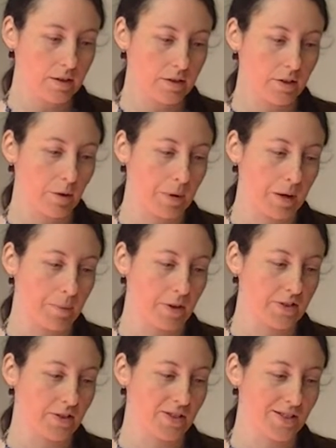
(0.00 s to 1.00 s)
chromium
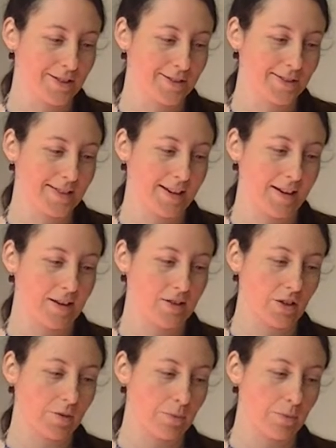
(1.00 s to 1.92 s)
also slows the aging